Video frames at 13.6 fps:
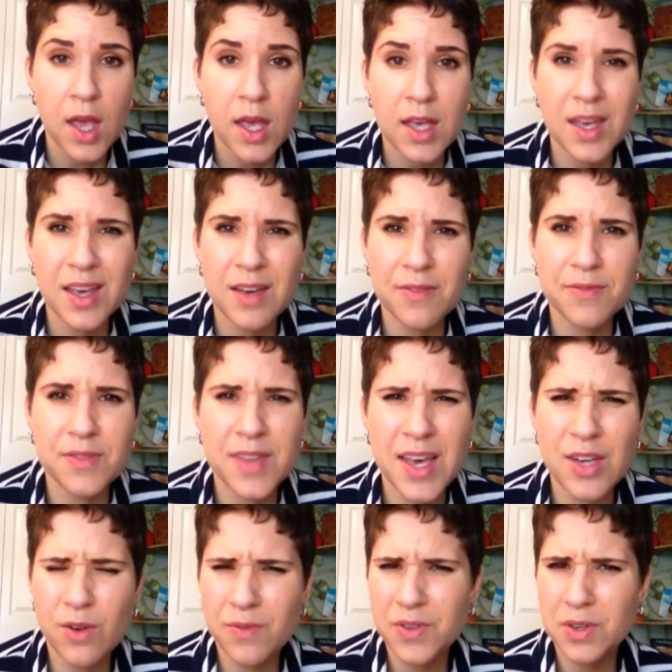If they
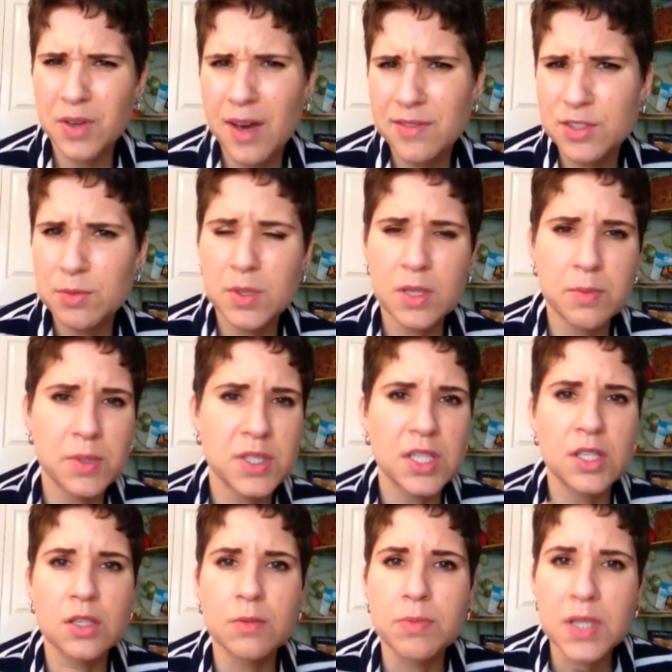don't feel comfortable in a
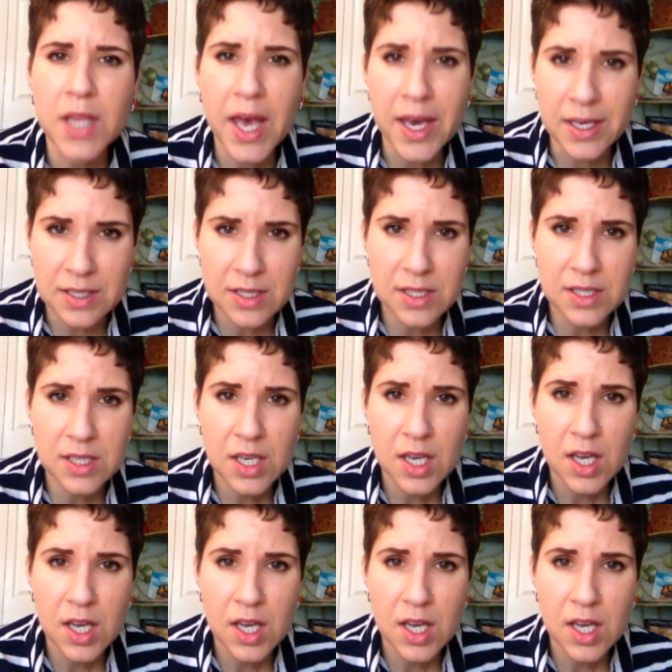particular place